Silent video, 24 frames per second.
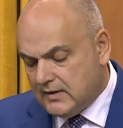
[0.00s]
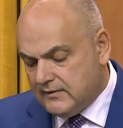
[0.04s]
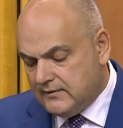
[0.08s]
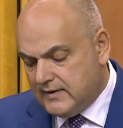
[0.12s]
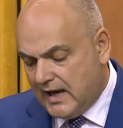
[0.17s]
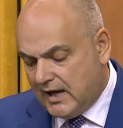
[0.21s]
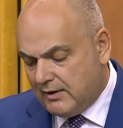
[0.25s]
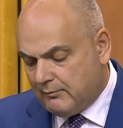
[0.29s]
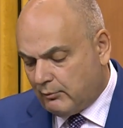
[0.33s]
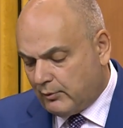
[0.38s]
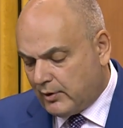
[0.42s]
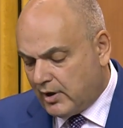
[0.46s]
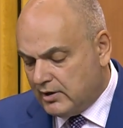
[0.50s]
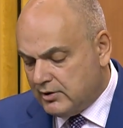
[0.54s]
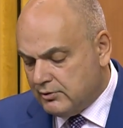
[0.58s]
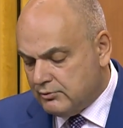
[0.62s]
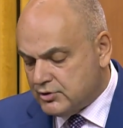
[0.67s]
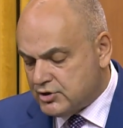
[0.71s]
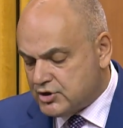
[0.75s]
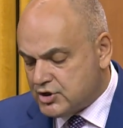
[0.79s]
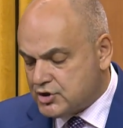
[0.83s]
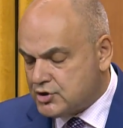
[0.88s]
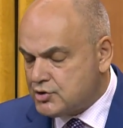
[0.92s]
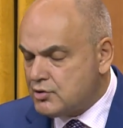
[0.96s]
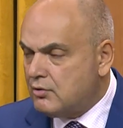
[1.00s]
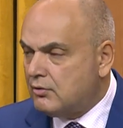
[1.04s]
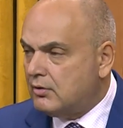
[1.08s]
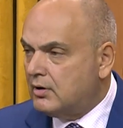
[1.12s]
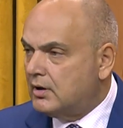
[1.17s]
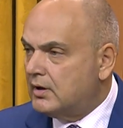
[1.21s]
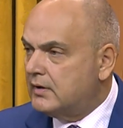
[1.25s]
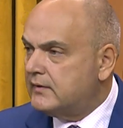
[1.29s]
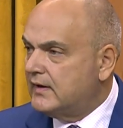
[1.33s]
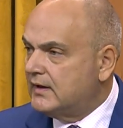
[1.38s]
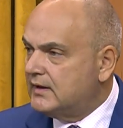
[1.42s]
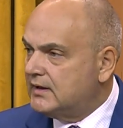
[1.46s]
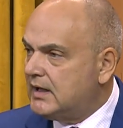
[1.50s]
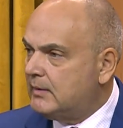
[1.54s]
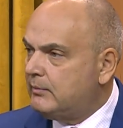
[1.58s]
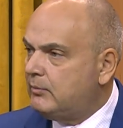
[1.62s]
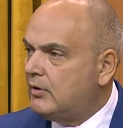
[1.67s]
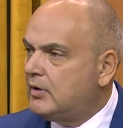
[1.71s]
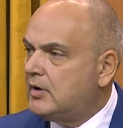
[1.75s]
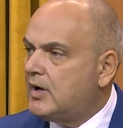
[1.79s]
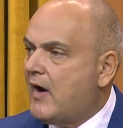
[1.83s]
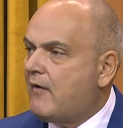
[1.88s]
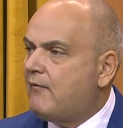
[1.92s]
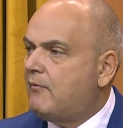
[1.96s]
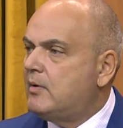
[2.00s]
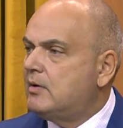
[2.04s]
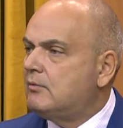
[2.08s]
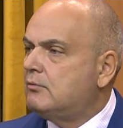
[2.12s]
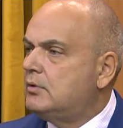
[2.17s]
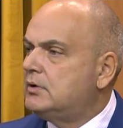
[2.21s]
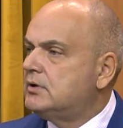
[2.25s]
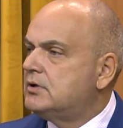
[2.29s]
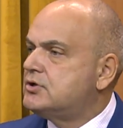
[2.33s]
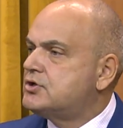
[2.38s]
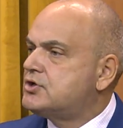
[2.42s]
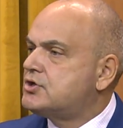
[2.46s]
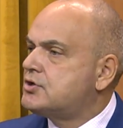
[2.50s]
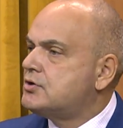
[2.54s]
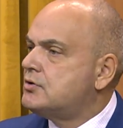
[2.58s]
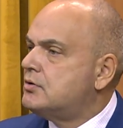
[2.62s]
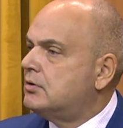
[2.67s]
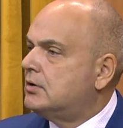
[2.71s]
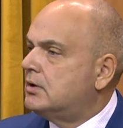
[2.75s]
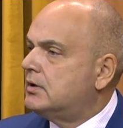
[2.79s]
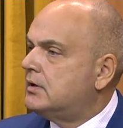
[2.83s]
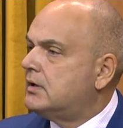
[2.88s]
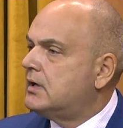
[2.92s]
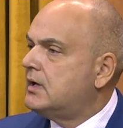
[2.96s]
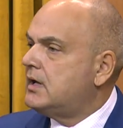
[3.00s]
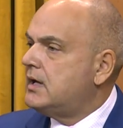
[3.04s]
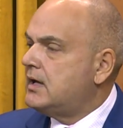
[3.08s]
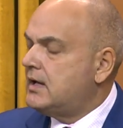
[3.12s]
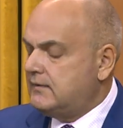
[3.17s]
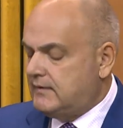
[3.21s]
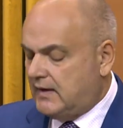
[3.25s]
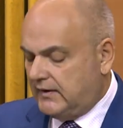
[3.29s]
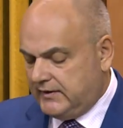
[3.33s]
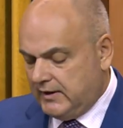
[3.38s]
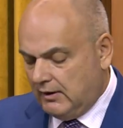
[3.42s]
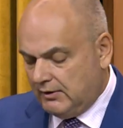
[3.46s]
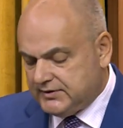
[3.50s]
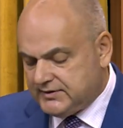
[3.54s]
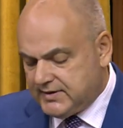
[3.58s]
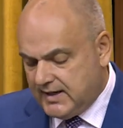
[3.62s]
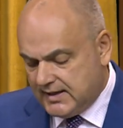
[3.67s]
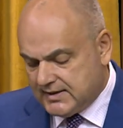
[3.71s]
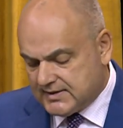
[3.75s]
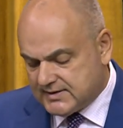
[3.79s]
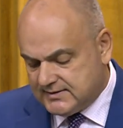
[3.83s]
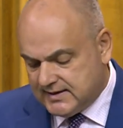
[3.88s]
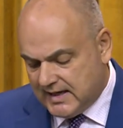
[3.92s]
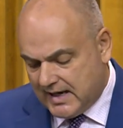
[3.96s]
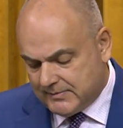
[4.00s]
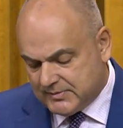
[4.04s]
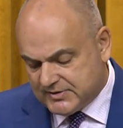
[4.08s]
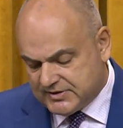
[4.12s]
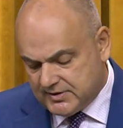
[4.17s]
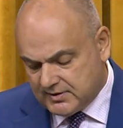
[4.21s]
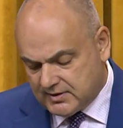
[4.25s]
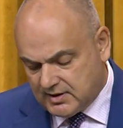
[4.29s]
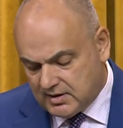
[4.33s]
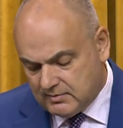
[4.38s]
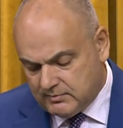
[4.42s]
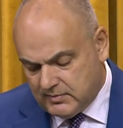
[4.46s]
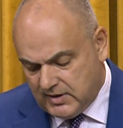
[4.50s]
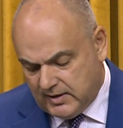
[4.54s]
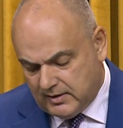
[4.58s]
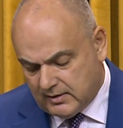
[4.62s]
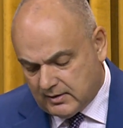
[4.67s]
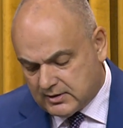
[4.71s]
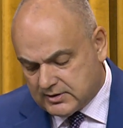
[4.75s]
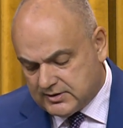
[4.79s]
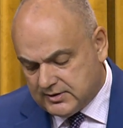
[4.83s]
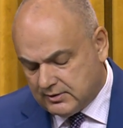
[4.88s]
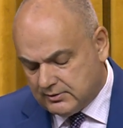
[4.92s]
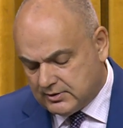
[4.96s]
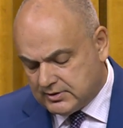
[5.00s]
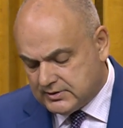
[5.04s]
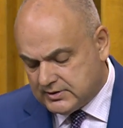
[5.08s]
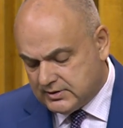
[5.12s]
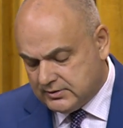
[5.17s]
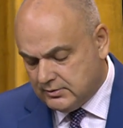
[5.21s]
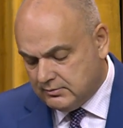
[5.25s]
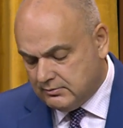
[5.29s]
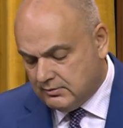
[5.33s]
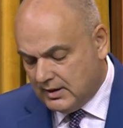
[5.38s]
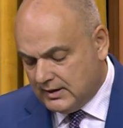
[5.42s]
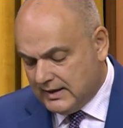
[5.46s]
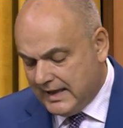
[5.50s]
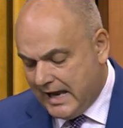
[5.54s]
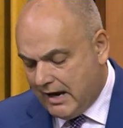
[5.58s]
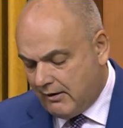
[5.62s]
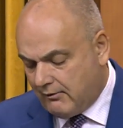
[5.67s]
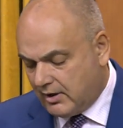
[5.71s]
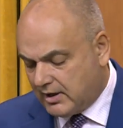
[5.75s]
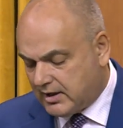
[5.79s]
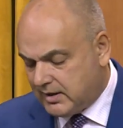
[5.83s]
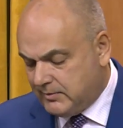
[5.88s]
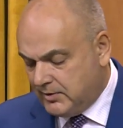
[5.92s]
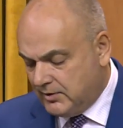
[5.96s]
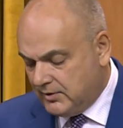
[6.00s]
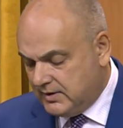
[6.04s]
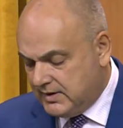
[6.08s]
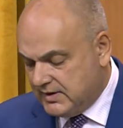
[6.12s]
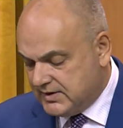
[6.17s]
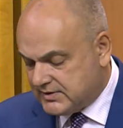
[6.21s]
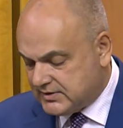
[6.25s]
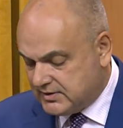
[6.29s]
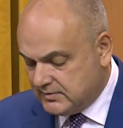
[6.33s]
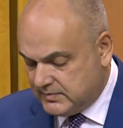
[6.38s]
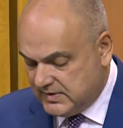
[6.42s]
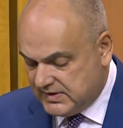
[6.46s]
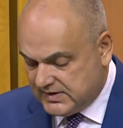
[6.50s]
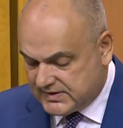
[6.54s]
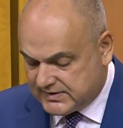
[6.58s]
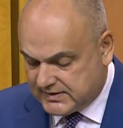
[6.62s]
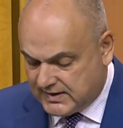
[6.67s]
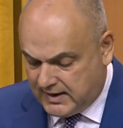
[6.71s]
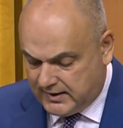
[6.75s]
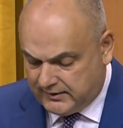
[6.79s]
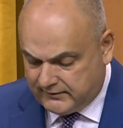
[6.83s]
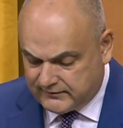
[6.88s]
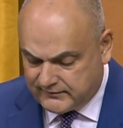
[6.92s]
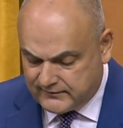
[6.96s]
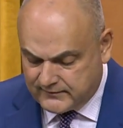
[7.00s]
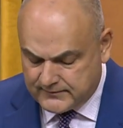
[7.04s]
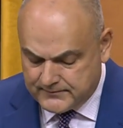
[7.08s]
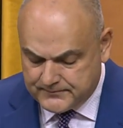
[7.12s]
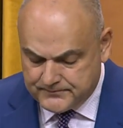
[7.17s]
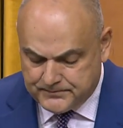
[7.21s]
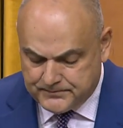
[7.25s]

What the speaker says: that we're going to ensure, the Liberal government will ensure that they'll take steps to allow our communities to be safe.